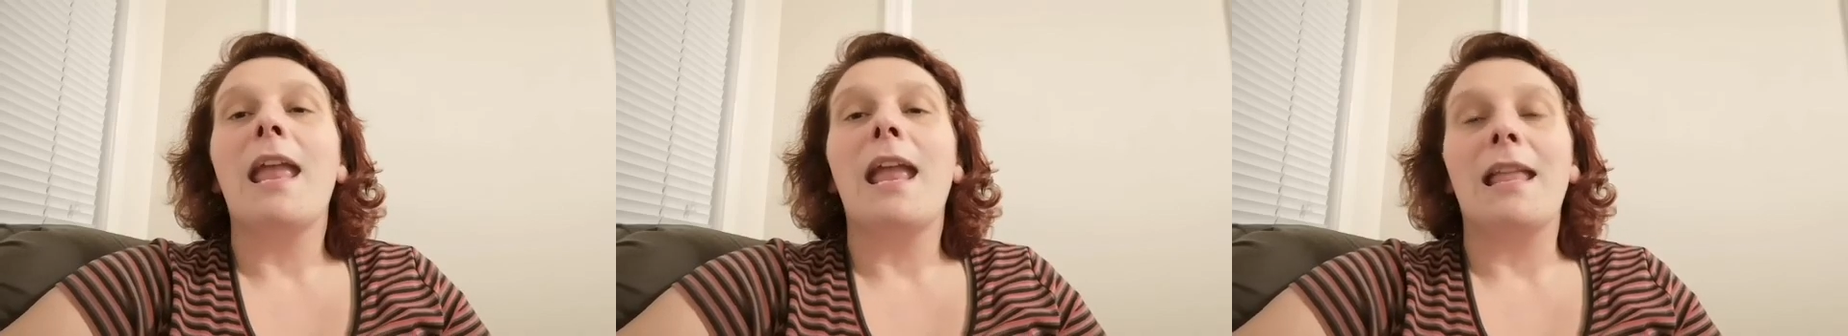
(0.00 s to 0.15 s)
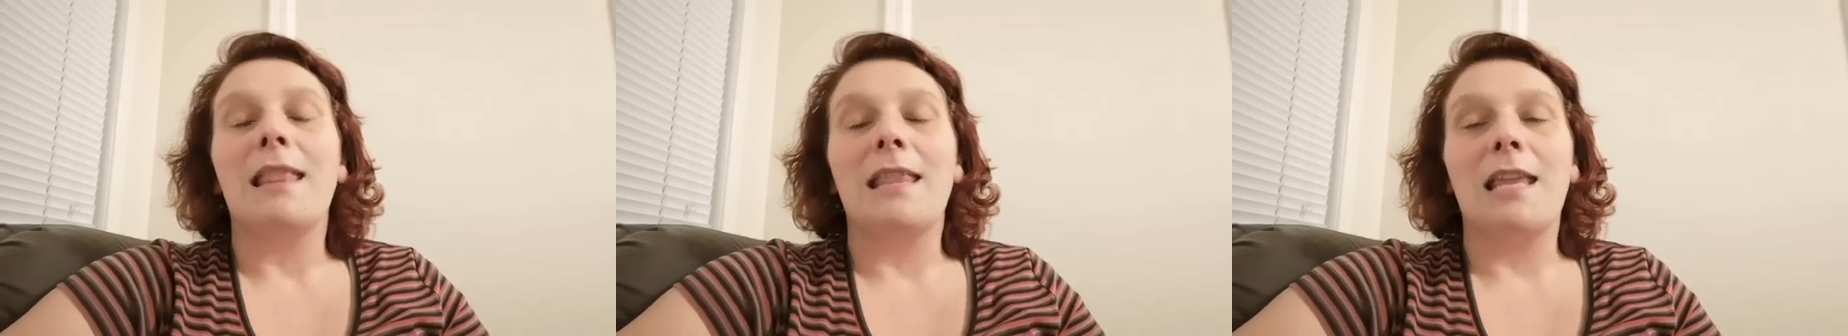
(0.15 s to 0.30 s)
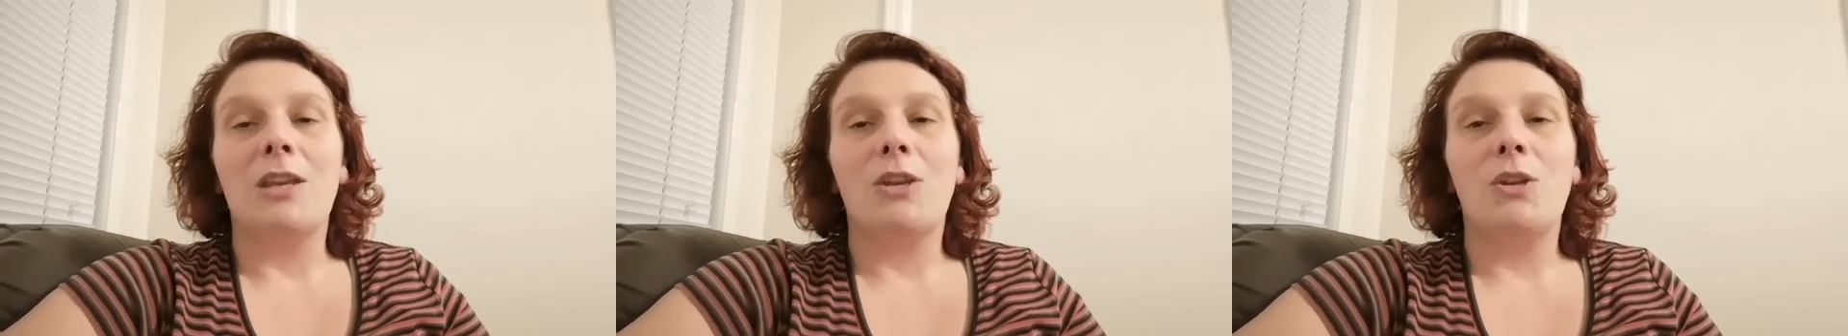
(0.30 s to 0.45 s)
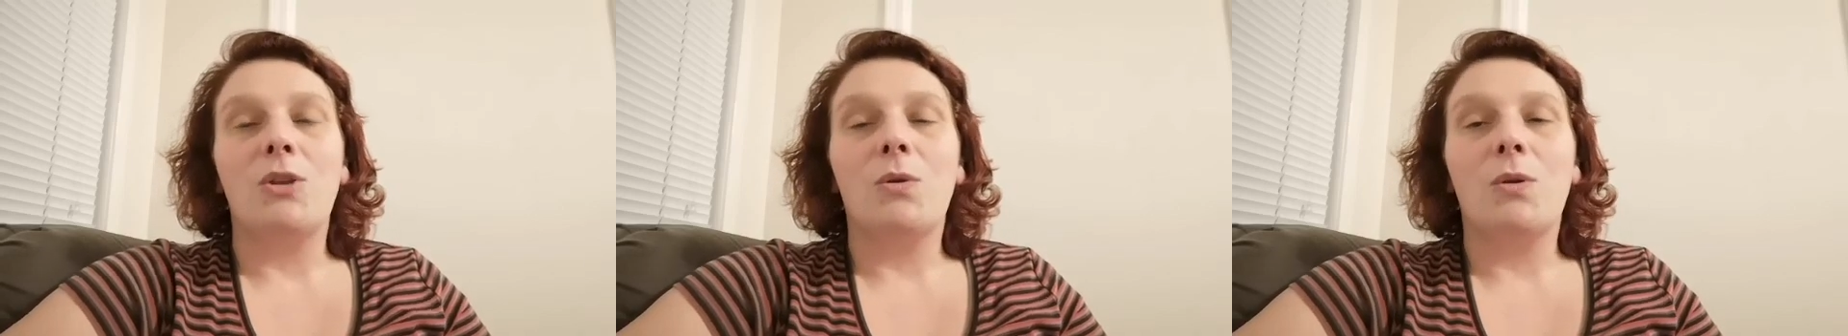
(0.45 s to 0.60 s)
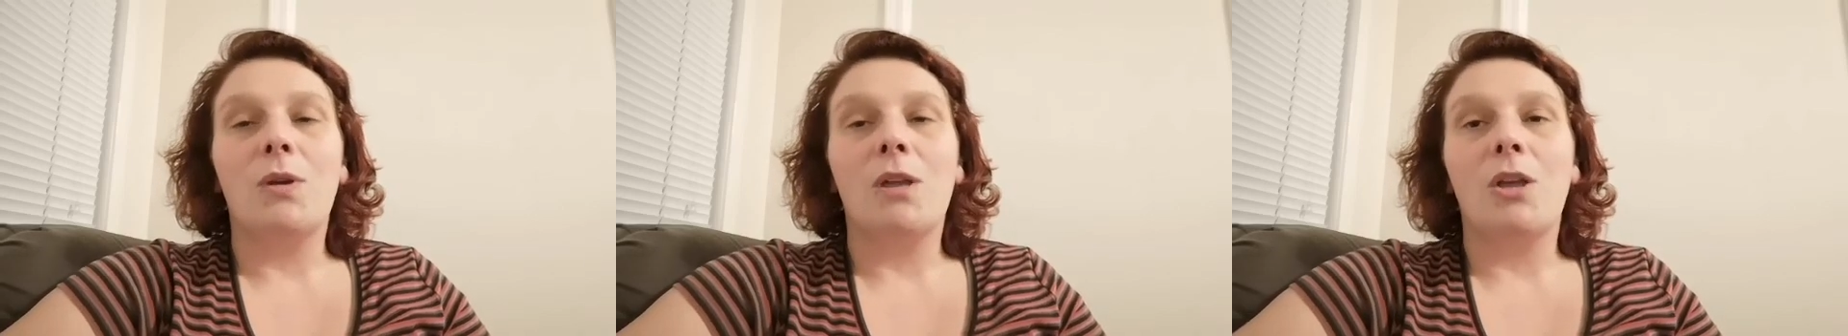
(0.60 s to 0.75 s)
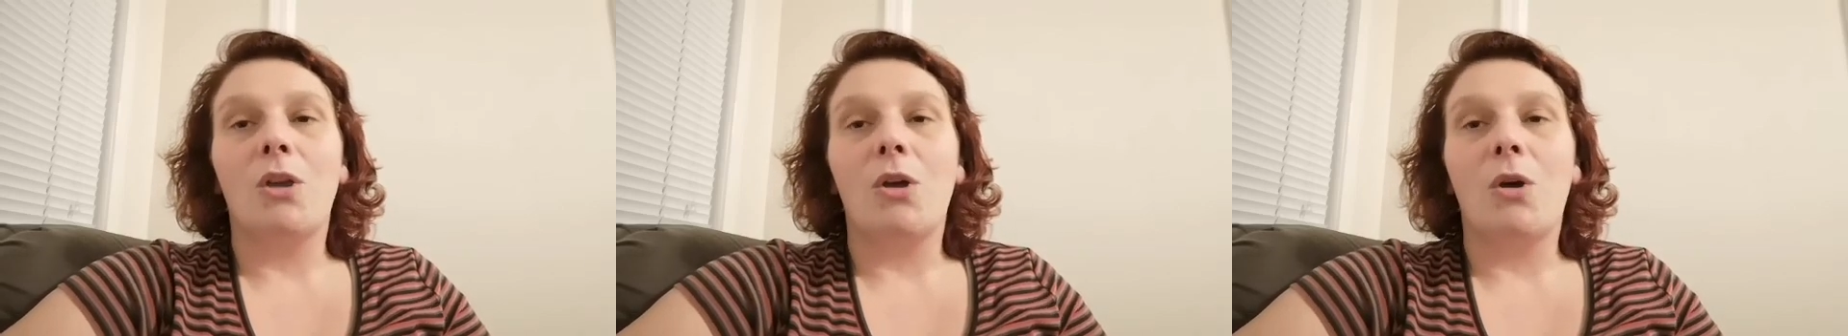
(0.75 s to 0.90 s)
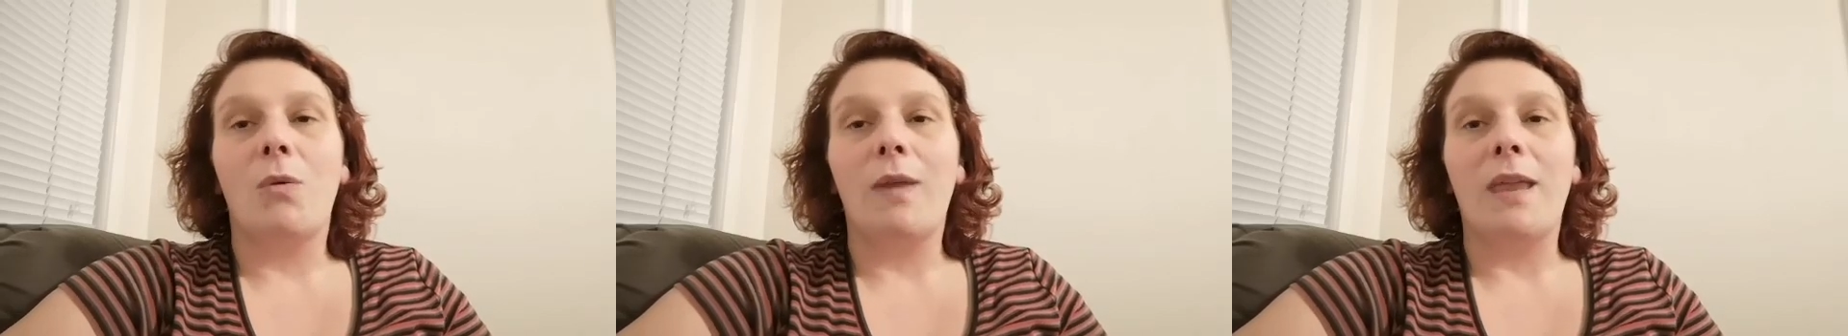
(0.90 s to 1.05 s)
and then you
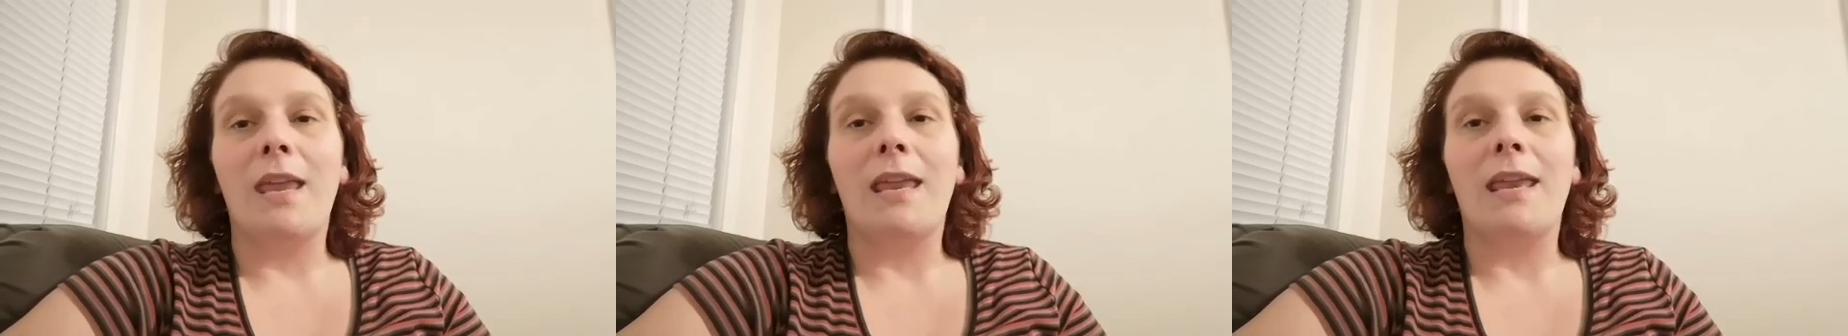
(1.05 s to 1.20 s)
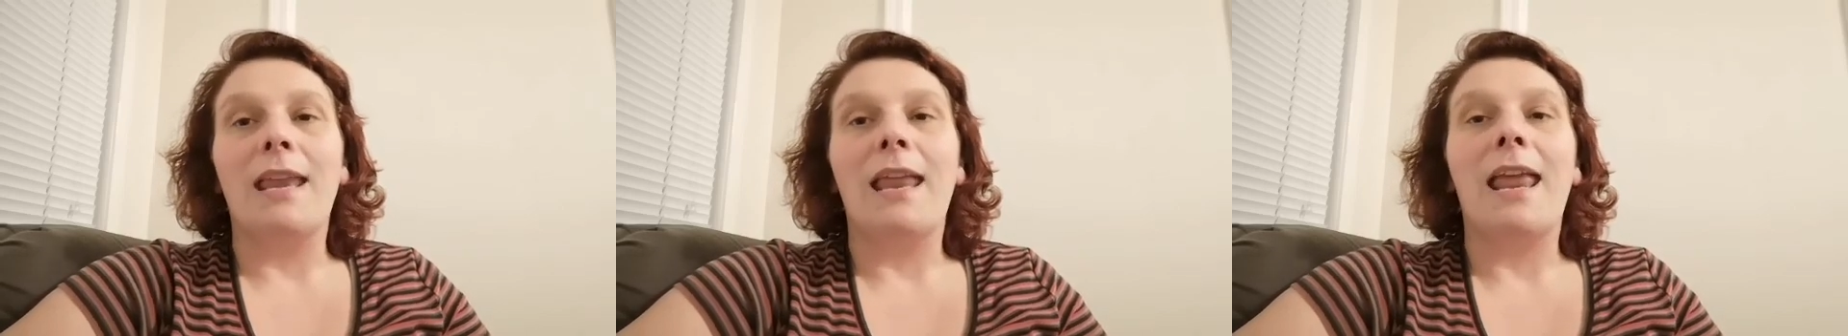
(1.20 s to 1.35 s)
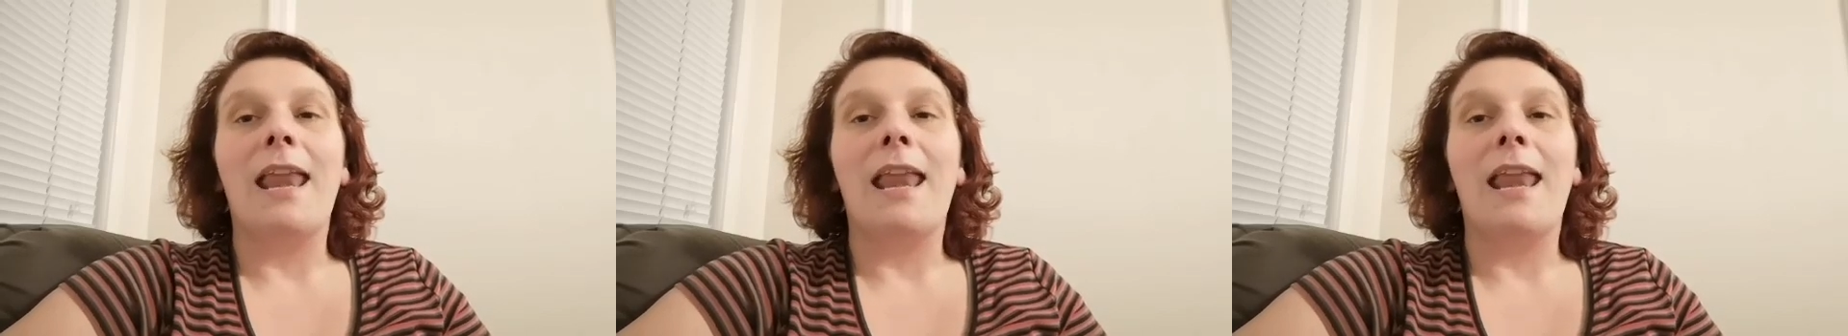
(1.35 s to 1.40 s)
can go in